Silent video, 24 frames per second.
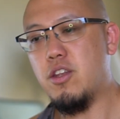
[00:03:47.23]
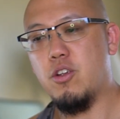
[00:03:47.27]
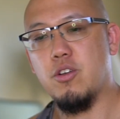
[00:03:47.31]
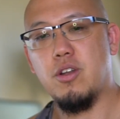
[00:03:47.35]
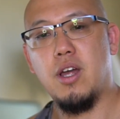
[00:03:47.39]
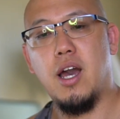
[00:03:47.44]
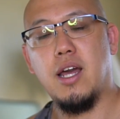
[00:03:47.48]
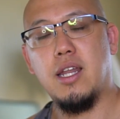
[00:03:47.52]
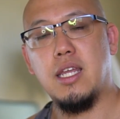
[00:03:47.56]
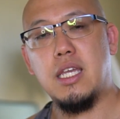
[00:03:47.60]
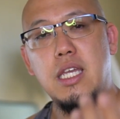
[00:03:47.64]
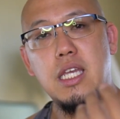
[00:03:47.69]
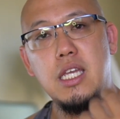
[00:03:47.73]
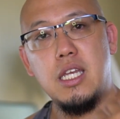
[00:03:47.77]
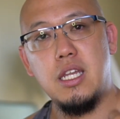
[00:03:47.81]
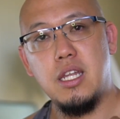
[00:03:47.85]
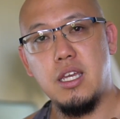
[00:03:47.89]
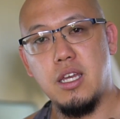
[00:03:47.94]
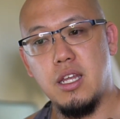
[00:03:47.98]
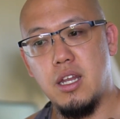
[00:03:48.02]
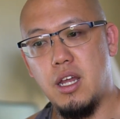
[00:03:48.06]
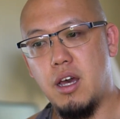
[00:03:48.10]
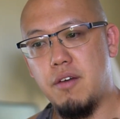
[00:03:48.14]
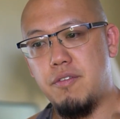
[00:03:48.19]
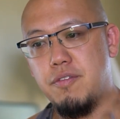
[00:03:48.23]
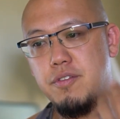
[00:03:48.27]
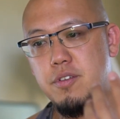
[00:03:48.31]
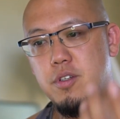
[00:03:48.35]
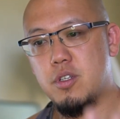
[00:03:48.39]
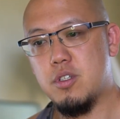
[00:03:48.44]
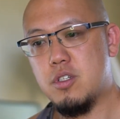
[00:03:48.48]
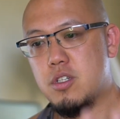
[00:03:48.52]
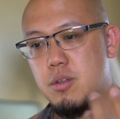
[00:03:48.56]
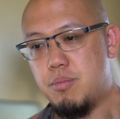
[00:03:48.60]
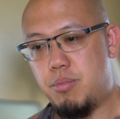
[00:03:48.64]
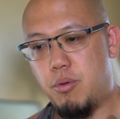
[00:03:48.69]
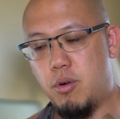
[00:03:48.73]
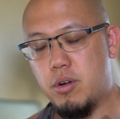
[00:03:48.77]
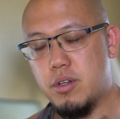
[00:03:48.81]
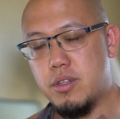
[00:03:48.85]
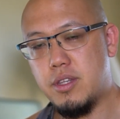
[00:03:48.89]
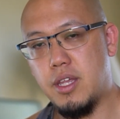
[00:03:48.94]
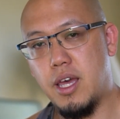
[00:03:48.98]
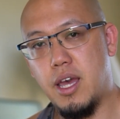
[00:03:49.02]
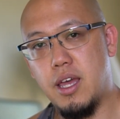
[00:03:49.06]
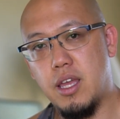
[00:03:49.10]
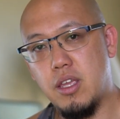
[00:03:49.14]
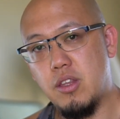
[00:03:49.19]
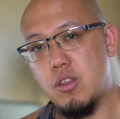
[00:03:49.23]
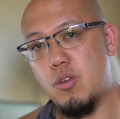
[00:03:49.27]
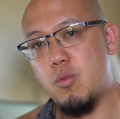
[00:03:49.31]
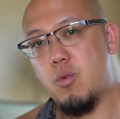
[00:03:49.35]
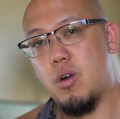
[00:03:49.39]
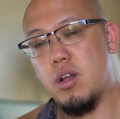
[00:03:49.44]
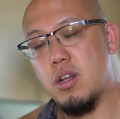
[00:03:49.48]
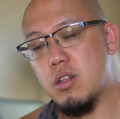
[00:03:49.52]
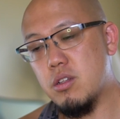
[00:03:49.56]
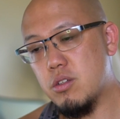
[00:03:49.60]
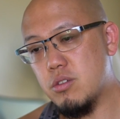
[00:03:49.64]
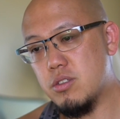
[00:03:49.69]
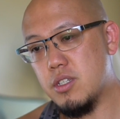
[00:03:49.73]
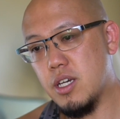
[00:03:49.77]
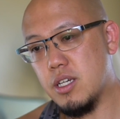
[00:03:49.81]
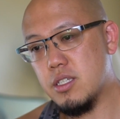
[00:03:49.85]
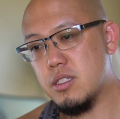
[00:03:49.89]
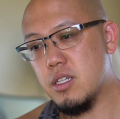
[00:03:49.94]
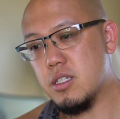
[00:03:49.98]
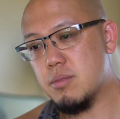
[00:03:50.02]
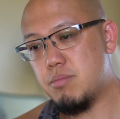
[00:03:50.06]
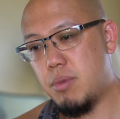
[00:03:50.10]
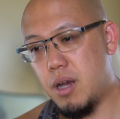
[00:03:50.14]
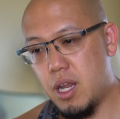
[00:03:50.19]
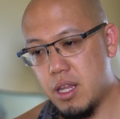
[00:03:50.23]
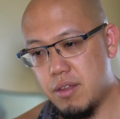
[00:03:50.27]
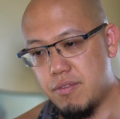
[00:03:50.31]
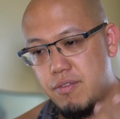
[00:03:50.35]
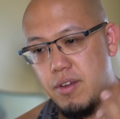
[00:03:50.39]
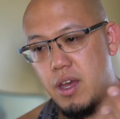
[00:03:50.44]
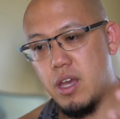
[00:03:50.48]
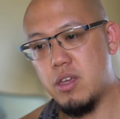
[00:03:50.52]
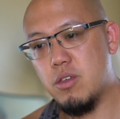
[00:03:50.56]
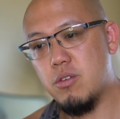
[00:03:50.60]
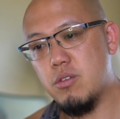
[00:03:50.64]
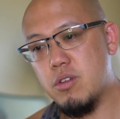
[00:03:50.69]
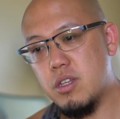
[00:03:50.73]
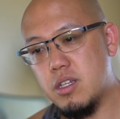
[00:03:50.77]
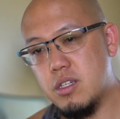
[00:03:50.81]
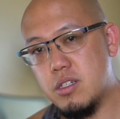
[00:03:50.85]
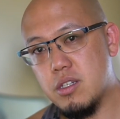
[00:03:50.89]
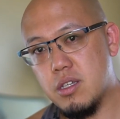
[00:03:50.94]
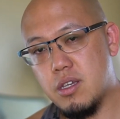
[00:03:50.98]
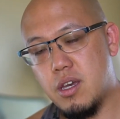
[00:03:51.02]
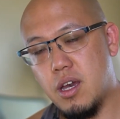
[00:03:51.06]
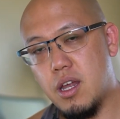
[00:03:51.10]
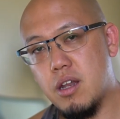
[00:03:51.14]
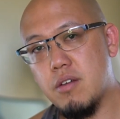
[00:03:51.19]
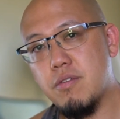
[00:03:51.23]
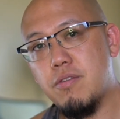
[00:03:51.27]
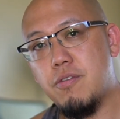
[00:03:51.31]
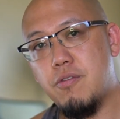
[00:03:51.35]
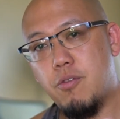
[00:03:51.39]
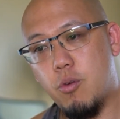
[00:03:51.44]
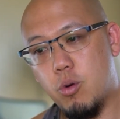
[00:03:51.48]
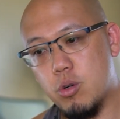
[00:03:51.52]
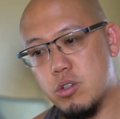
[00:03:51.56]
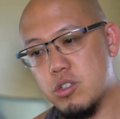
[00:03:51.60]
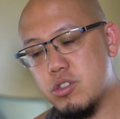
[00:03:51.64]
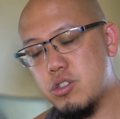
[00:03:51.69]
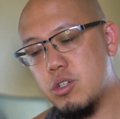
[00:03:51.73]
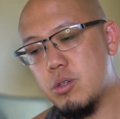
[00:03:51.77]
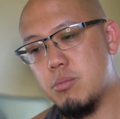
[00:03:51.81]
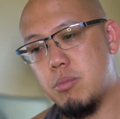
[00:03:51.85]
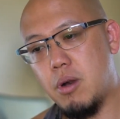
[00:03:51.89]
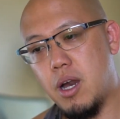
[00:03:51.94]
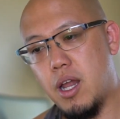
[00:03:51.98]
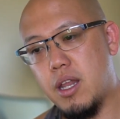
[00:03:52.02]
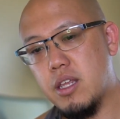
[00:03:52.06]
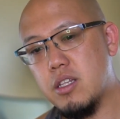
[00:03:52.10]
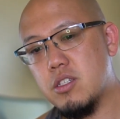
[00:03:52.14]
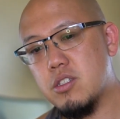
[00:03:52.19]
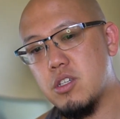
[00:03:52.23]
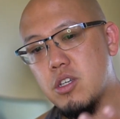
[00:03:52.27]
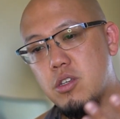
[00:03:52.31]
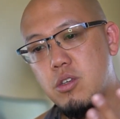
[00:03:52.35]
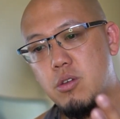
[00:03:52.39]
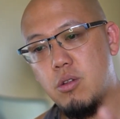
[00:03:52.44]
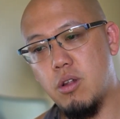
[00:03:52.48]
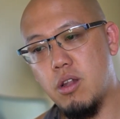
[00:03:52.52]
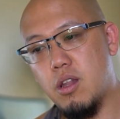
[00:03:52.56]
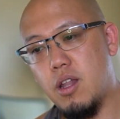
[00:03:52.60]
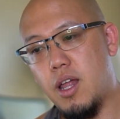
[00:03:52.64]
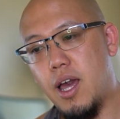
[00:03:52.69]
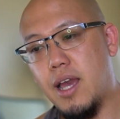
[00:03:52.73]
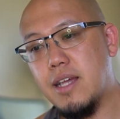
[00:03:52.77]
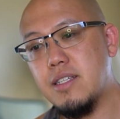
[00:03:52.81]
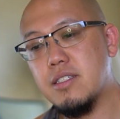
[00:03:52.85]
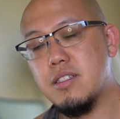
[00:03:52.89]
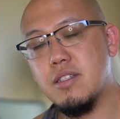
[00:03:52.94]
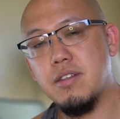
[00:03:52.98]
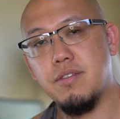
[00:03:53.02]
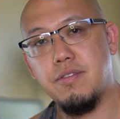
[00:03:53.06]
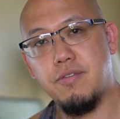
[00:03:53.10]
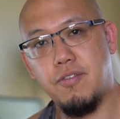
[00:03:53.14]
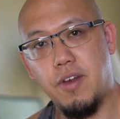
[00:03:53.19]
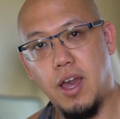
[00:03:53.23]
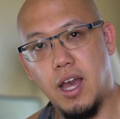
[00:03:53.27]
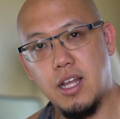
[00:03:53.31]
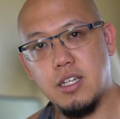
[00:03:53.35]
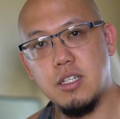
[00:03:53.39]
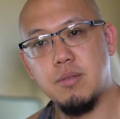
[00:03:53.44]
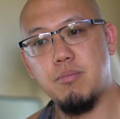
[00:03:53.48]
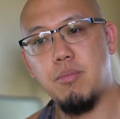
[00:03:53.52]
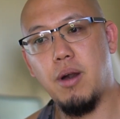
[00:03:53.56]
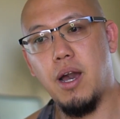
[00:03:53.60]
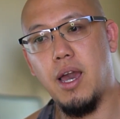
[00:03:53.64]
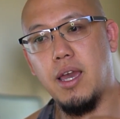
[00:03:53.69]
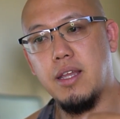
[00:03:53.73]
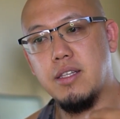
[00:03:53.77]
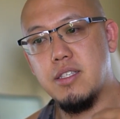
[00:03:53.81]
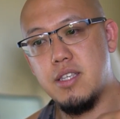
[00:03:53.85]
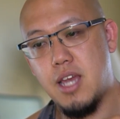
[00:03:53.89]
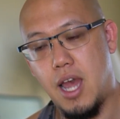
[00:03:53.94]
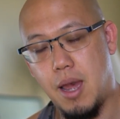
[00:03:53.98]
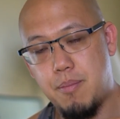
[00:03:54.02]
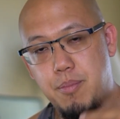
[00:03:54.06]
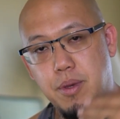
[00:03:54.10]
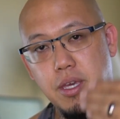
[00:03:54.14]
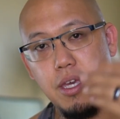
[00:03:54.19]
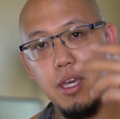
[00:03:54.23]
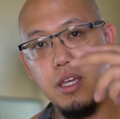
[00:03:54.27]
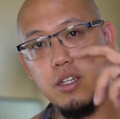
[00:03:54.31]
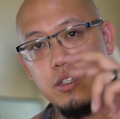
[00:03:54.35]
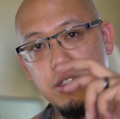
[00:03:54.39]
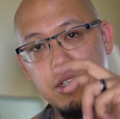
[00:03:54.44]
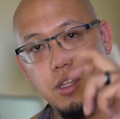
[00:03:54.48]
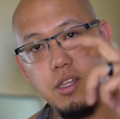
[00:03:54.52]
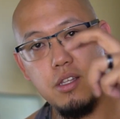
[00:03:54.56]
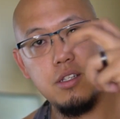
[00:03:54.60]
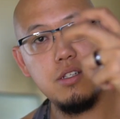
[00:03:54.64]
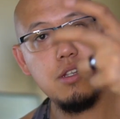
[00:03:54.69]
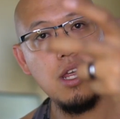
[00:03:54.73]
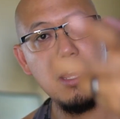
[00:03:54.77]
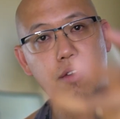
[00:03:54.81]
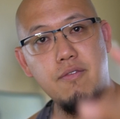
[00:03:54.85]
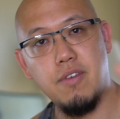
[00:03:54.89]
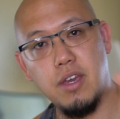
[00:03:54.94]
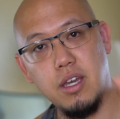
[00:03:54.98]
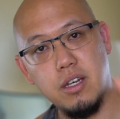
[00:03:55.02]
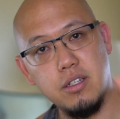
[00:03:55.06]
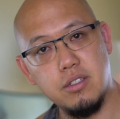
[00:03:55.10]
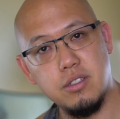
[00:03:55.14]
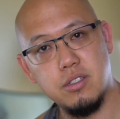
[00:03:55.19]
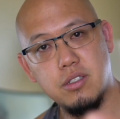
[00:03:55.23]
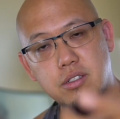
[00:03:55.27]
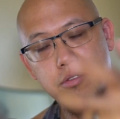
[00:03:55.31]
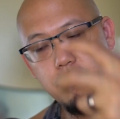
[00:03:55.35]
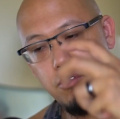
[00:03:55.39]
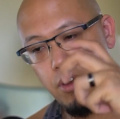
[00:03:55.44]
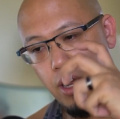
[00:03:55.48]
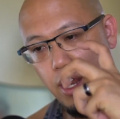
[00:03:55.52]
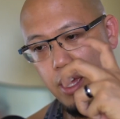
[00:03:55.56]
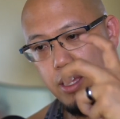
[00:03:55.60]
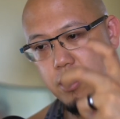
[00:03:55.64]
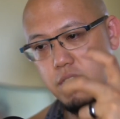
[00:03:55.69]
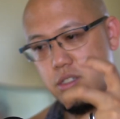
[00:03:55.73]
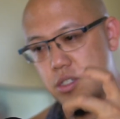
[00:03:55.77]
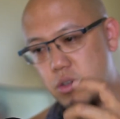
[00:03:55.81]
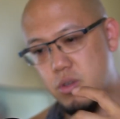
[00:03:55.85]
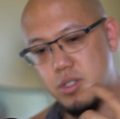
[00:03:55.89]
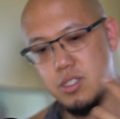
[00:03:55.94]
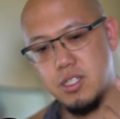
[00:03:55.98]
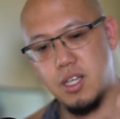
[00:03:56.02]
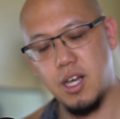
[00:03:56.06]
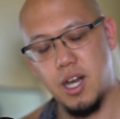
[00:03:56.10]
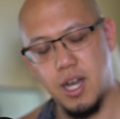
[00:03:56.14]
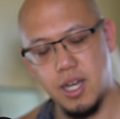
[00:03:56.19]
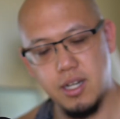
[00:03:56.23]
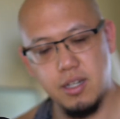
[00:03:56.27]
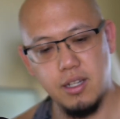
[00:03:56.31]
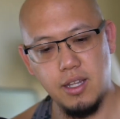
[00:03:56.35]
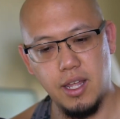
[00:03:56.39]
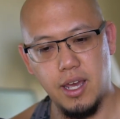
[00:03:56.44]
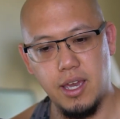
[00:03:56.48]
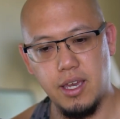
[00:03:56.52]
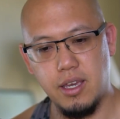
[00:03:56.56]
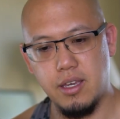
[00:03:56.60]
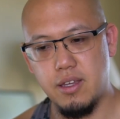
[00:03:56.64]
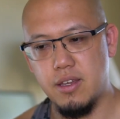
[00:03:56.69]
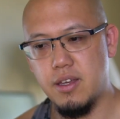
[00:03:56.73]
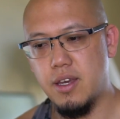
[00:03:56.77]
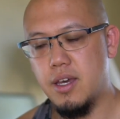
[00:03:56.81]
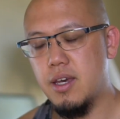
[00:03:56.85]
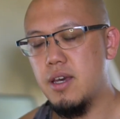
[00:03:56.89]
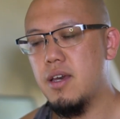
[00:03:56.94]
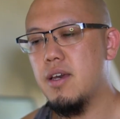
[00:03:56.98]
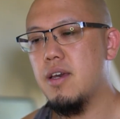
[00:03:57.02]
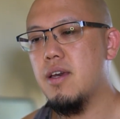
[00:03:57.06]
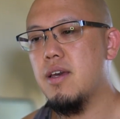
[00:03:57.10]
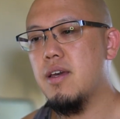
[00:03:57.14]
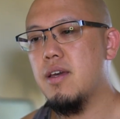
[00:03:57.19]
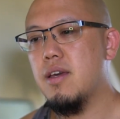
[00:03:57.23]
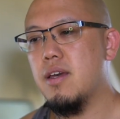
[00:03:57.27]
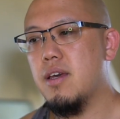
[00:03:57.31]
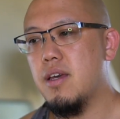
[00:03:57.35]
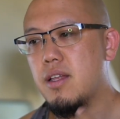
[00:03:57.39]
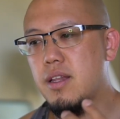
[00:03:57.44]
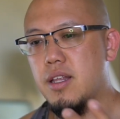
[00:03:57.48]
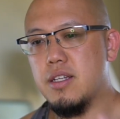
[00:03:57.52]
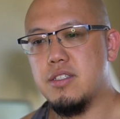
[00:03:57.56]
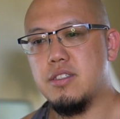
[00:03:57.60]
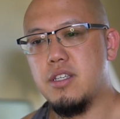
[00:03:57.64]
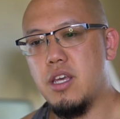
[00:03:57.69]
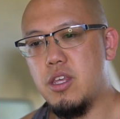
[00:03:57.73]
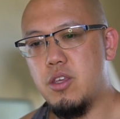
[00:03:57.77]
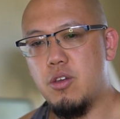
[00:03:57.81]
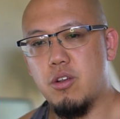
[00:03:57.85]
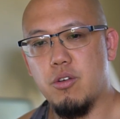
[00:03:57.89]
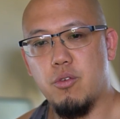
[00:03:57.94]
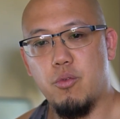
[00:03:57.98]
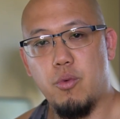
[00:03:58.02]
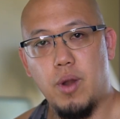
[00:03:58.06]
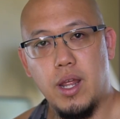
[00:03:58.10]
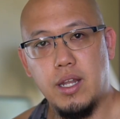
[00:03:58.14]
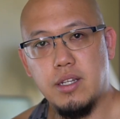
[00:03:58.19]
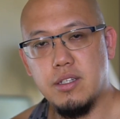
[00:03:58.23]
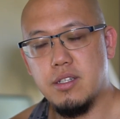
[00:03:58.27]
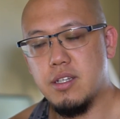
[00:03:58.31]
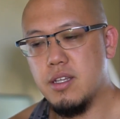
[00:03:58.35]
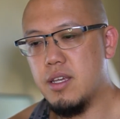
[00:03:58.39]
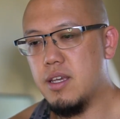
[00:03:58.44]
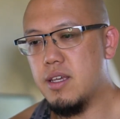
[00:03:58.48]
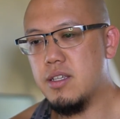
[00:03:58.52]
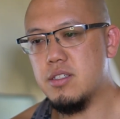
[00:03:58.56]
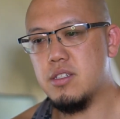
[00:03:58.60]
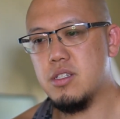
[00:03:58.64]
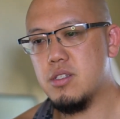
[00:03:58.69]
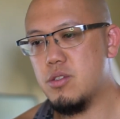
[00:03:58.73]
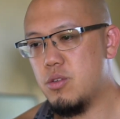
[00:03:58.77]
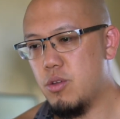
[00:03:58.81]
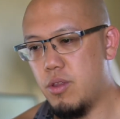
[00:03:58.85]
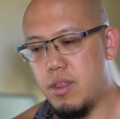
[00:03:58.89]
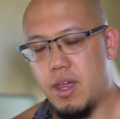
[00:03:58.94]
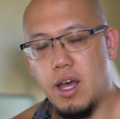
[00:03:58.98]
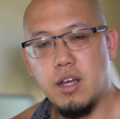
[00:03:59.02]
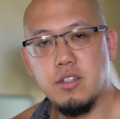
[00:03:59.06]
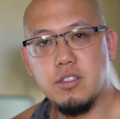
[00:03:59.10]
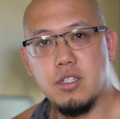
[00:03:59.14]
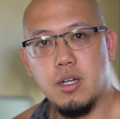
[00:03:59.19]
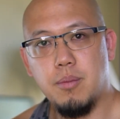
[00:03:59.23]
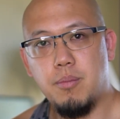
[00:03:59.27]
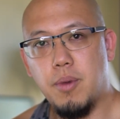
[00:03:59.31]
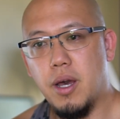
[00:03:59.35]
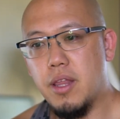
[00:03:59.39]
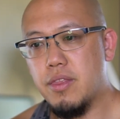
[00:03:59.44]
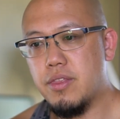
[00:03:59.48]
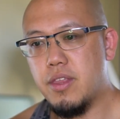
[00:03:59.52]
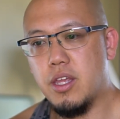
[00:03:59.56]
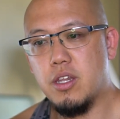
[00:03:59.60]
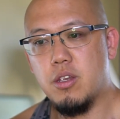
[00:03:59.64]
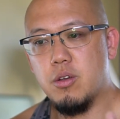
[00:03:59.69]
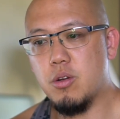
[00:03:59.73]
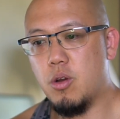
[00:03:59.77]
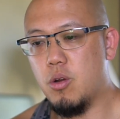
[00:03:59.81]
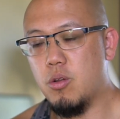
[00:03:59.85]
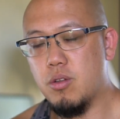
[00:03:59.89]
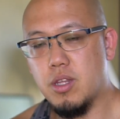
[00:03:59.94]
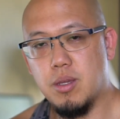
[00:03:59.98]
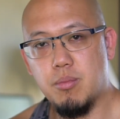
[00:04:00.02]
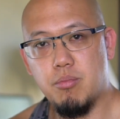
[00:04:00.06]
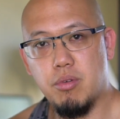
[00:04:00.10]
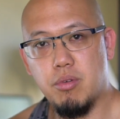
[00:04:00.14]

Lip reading: and you're not eating enough to support that, and you want to lose excess body fat, you need to kind of force your body to utilize the fat by tapping into the savings, right? So it's kind of like, let's say your rent is $2,000 a month and you're